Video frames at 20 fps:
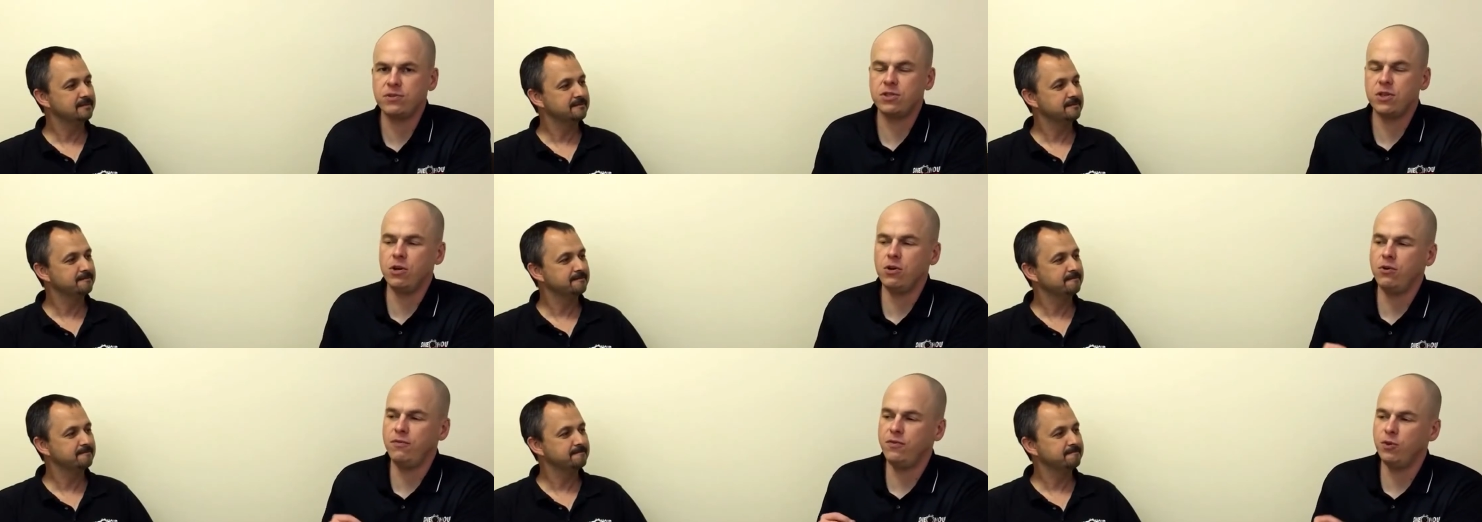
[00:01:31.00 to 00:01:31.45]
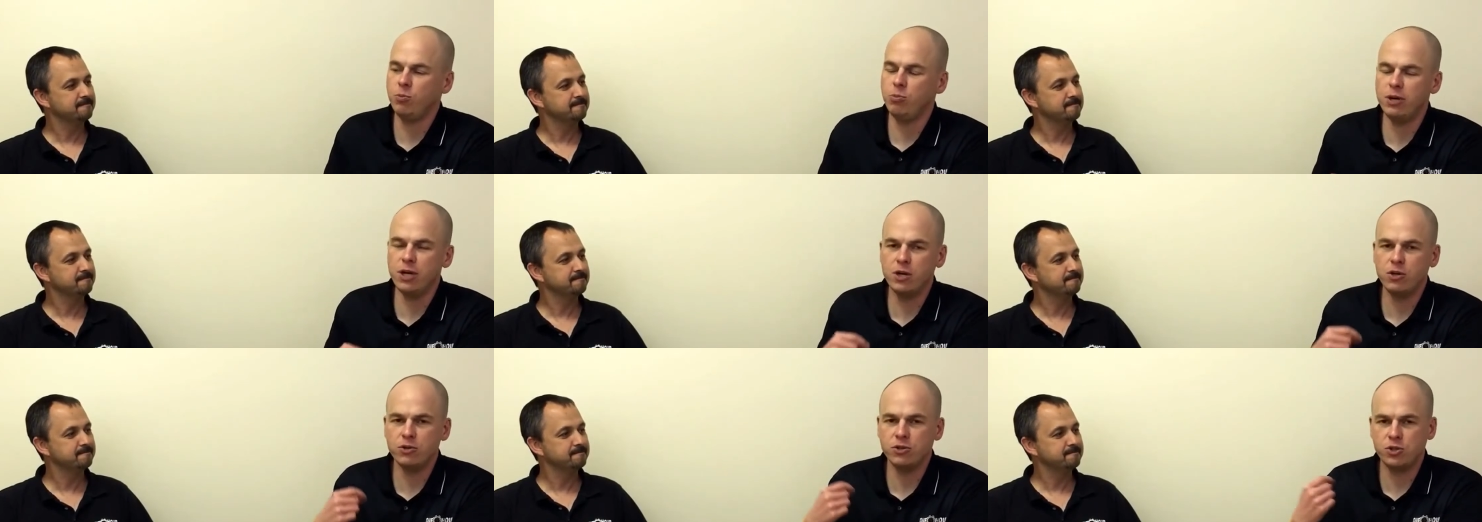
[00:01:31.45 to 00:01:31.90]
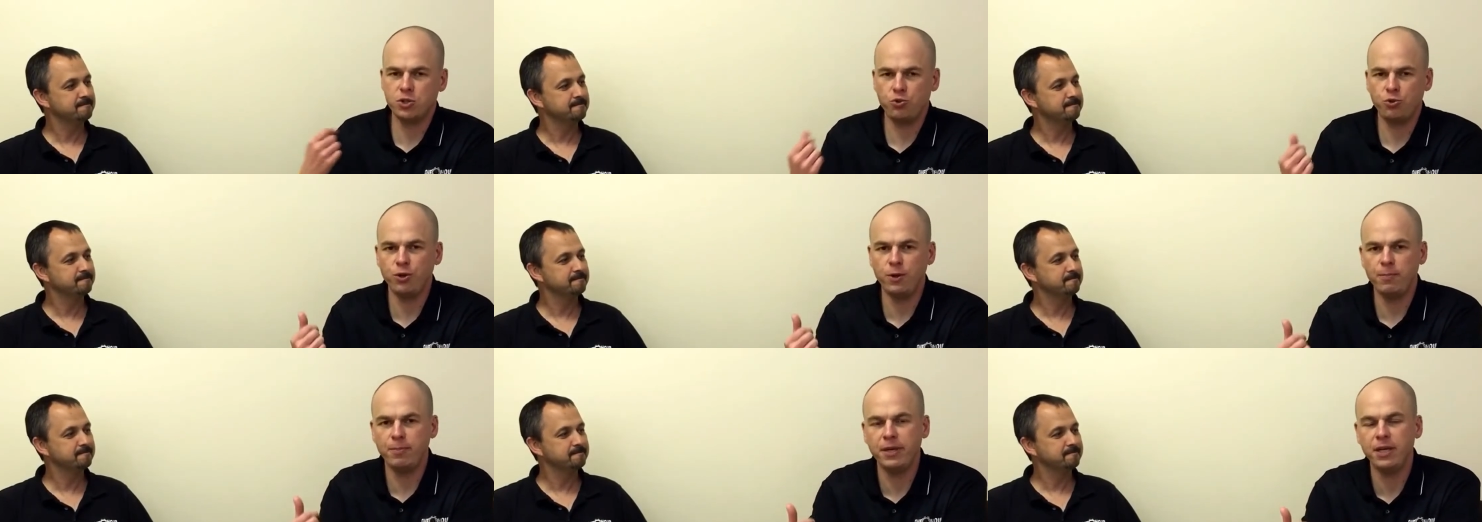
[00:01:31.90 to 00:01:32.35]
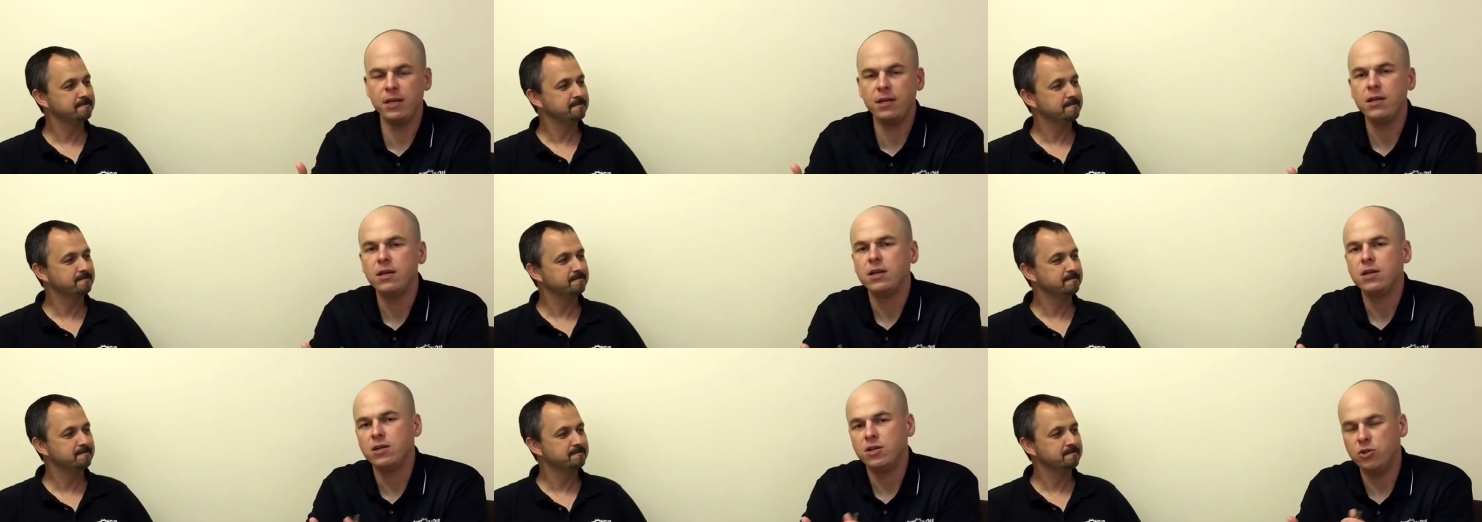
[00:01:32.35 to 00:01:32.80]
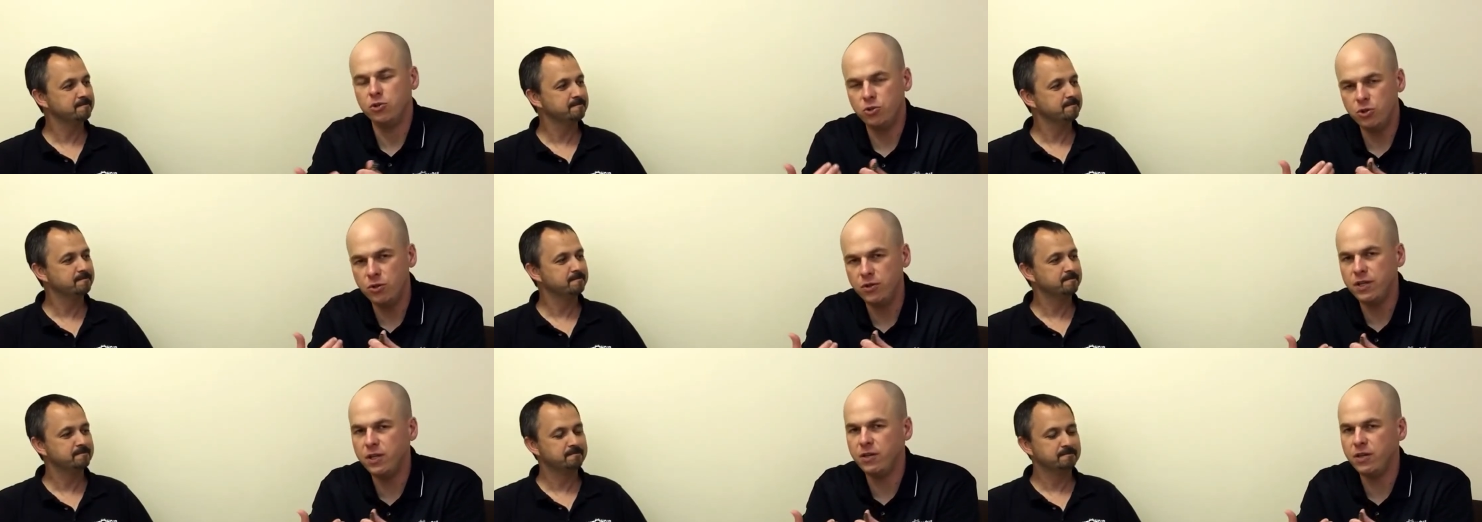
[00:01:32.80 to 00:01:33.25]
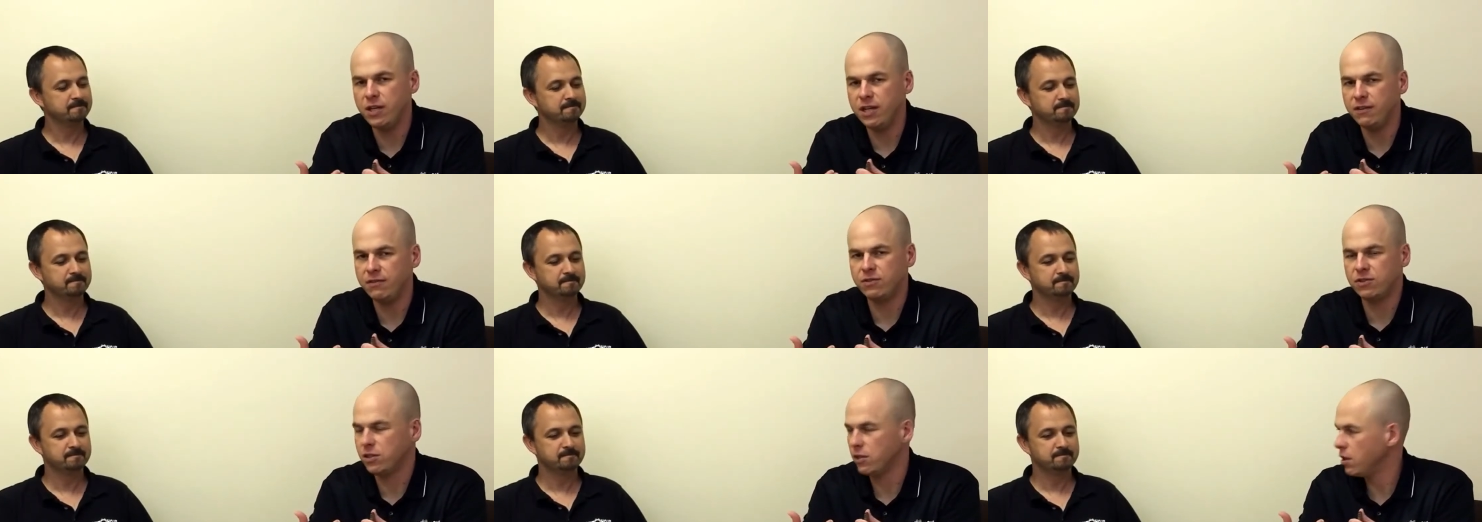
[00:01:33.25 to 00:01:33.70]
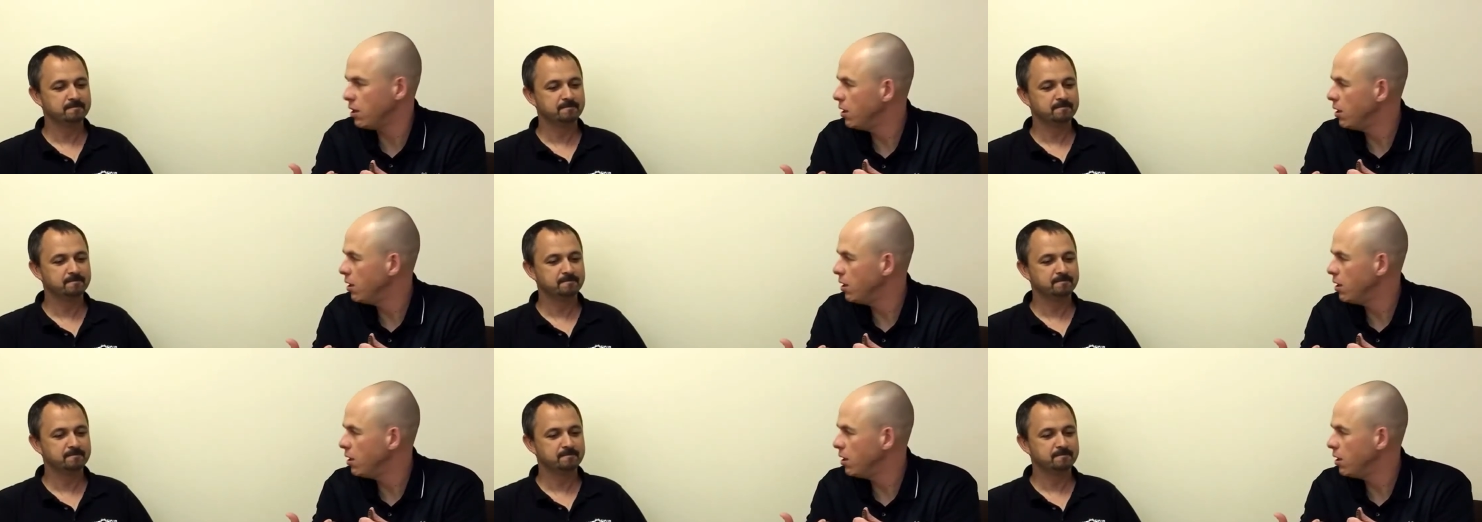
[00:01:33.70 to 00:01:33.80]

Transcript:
Speaker 1: So if your breaker is tripping, you do need to give us a